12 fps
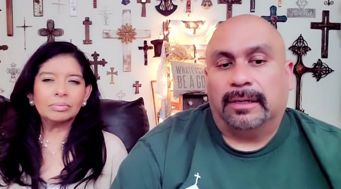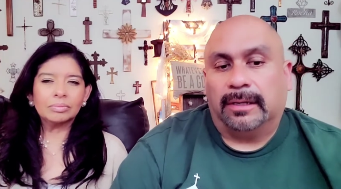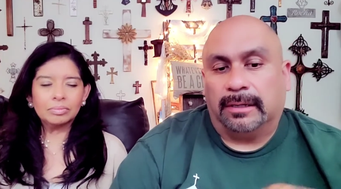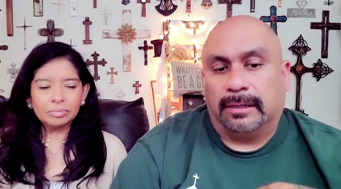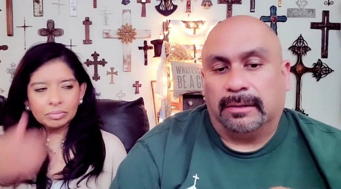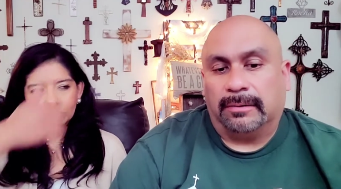
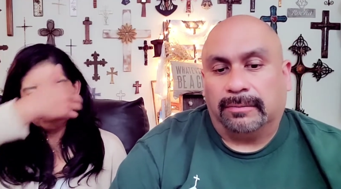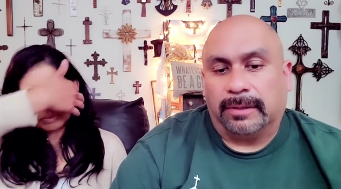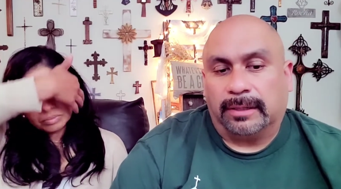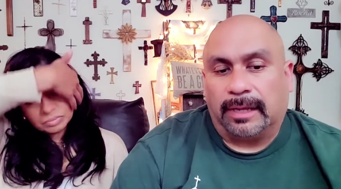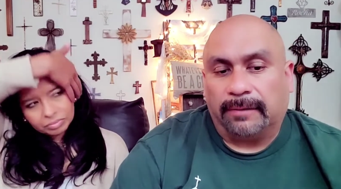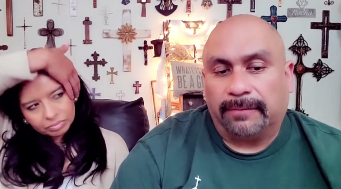Speaker 1: and with
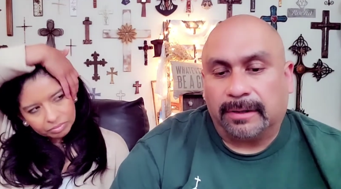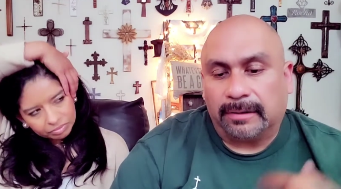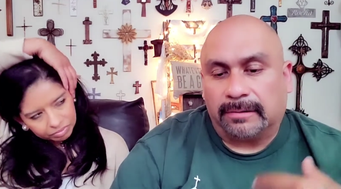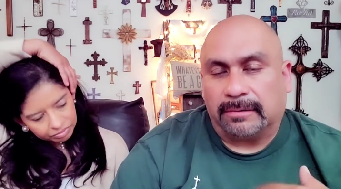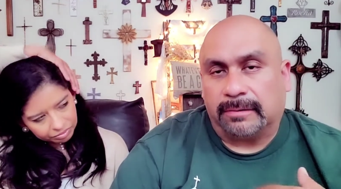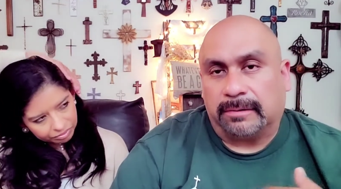the
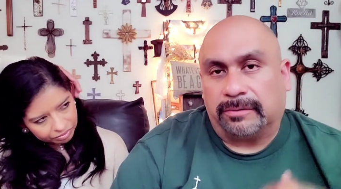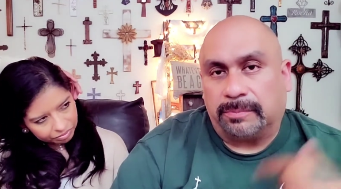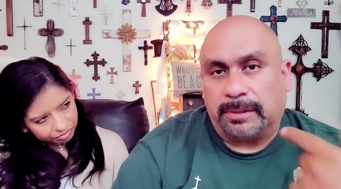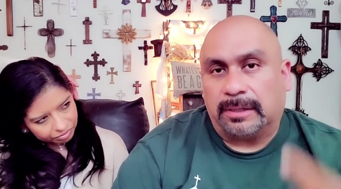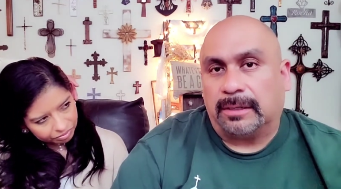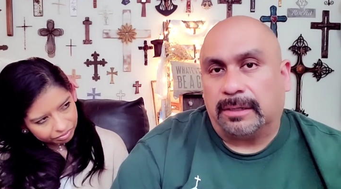evidence of
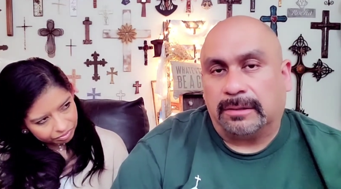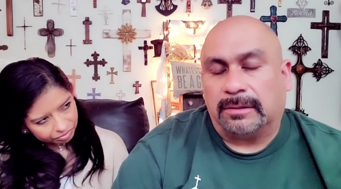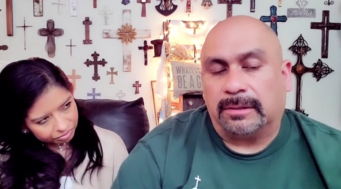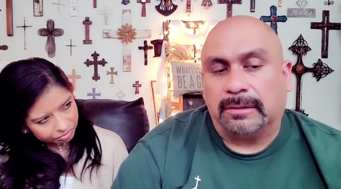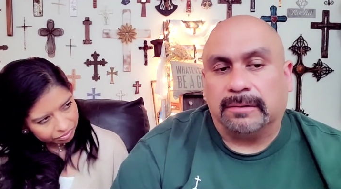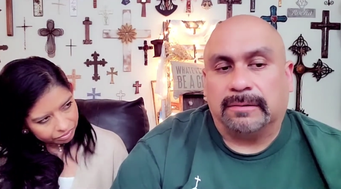speaking in
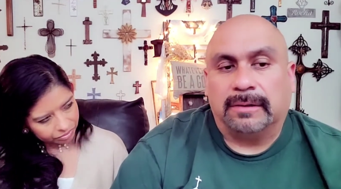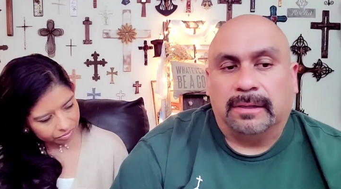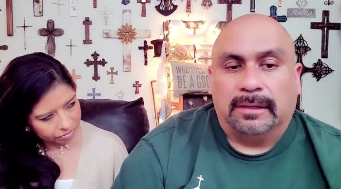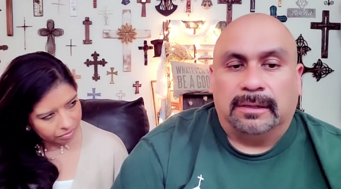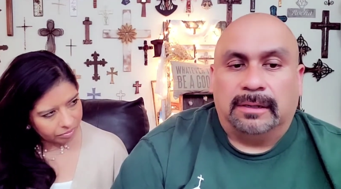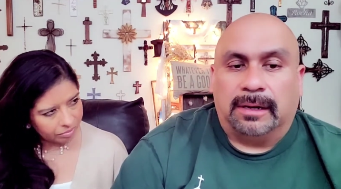tongues.
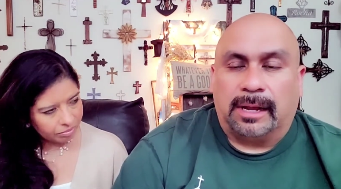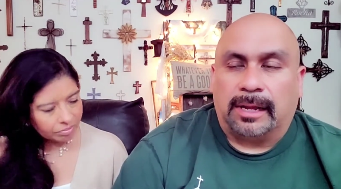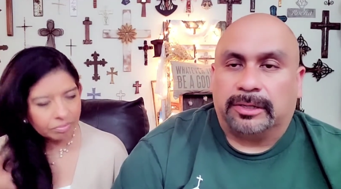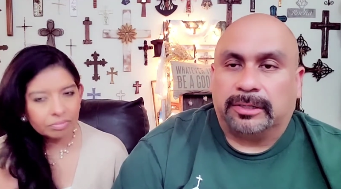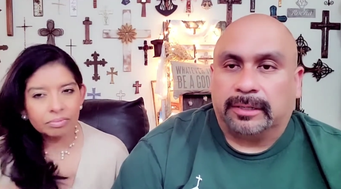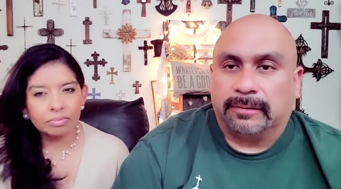I
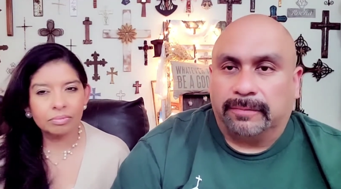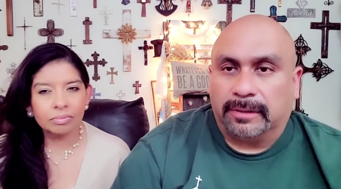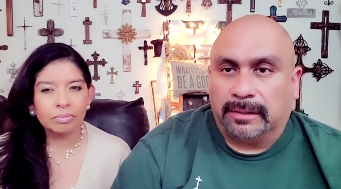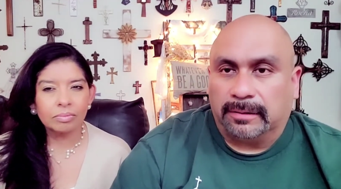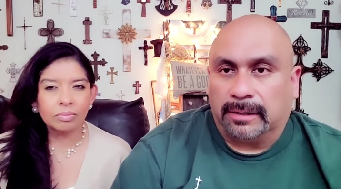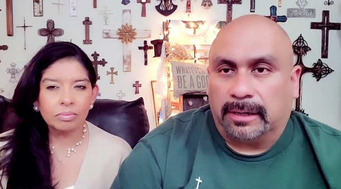actually went
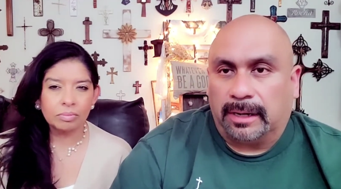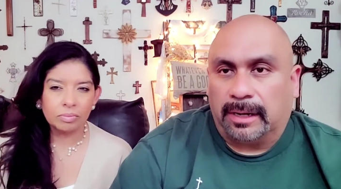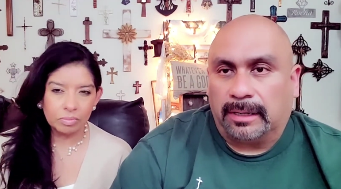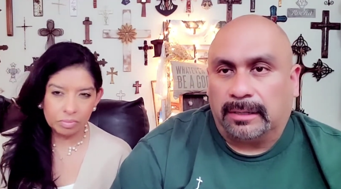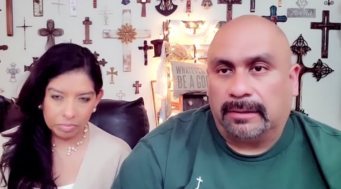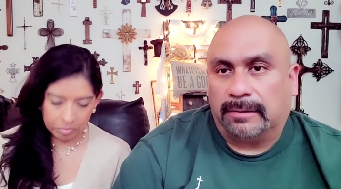in
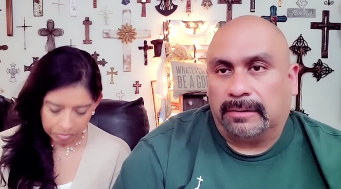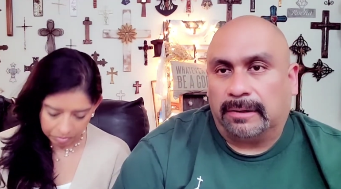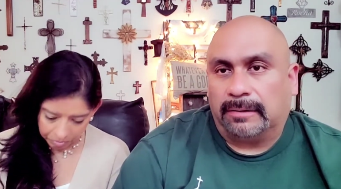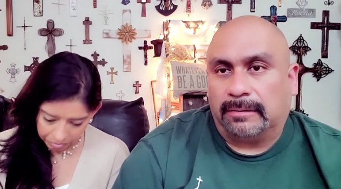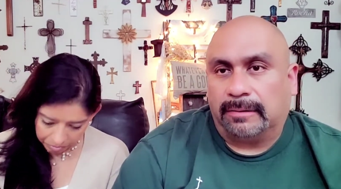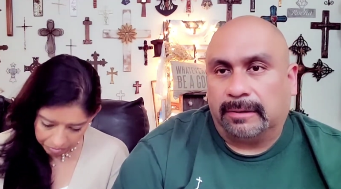high
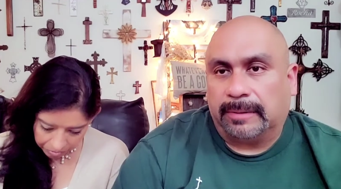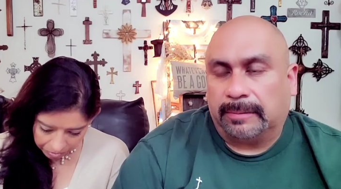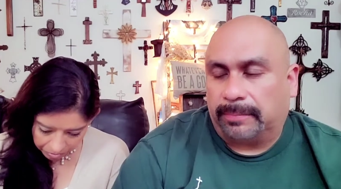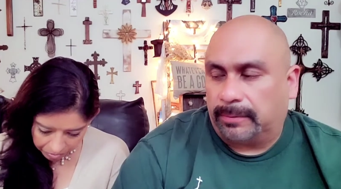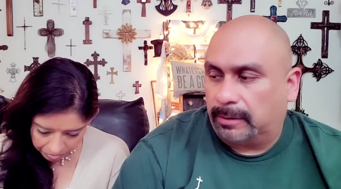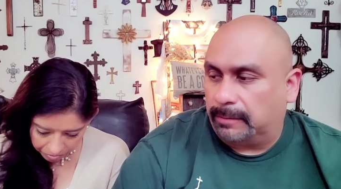detail in my
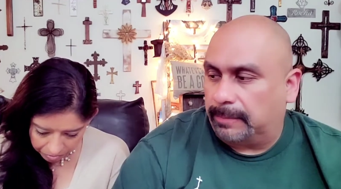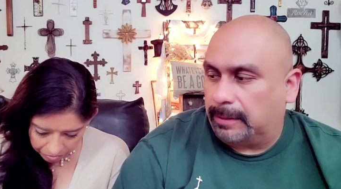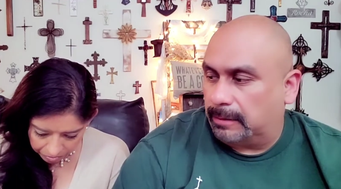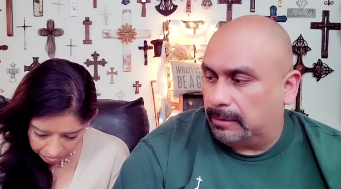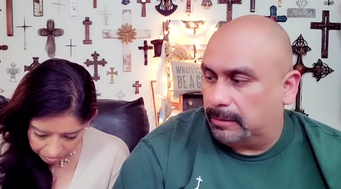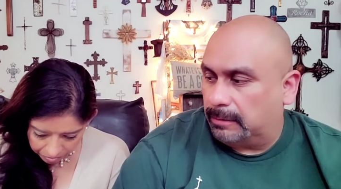book
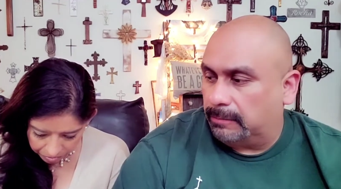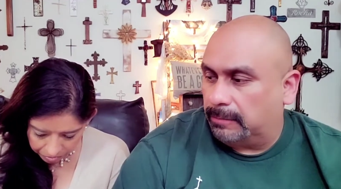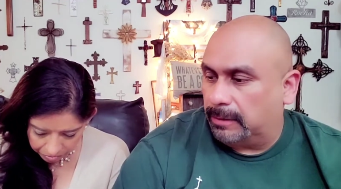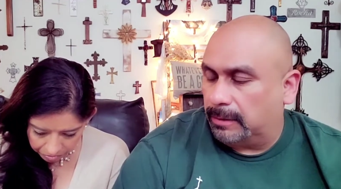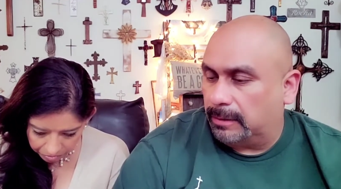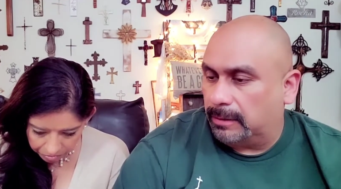about
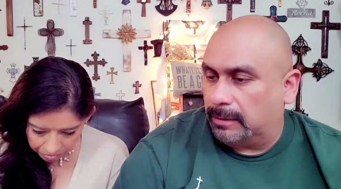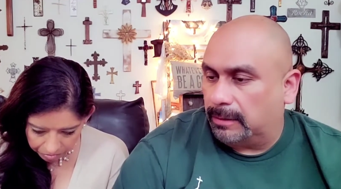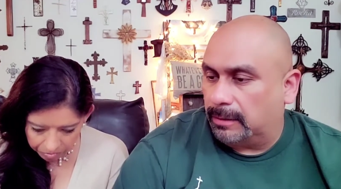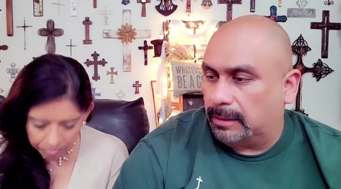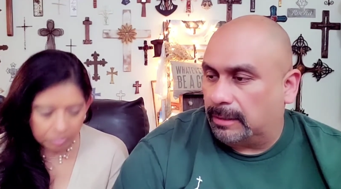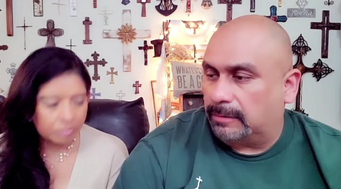what
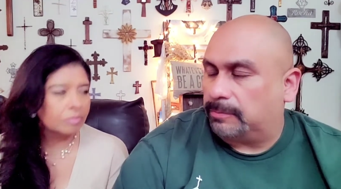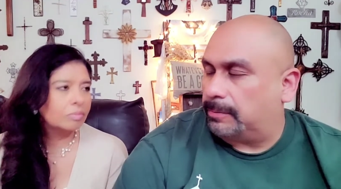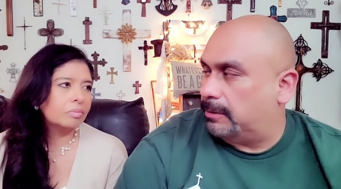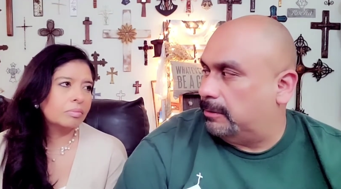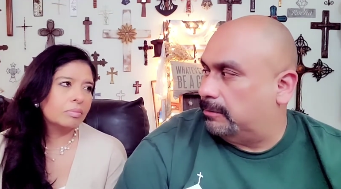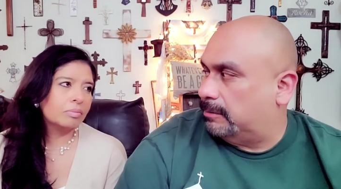that
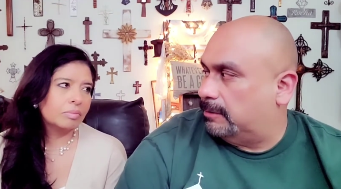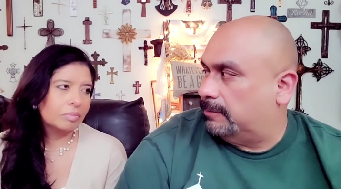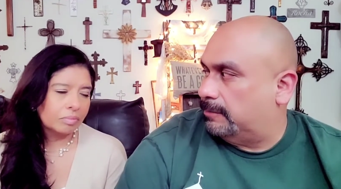experience was